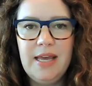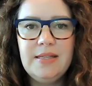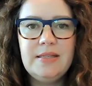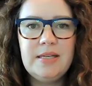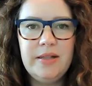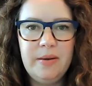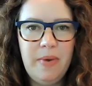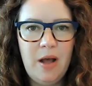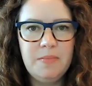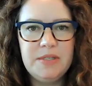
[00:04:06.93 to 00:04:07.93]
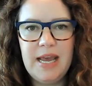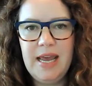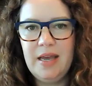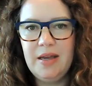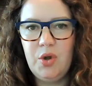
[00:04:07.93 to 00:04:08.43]
insulin pumps,
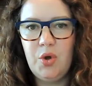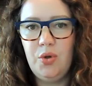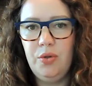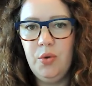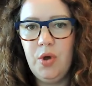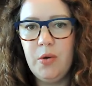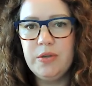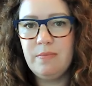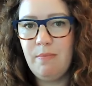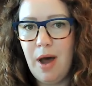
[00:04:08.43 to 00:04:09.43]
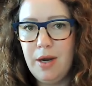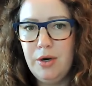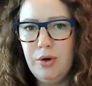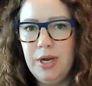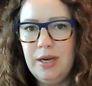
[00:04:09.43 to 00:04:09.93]
and glucose
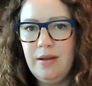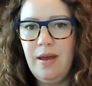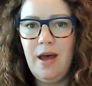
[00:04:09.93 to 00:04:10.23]
monitoring,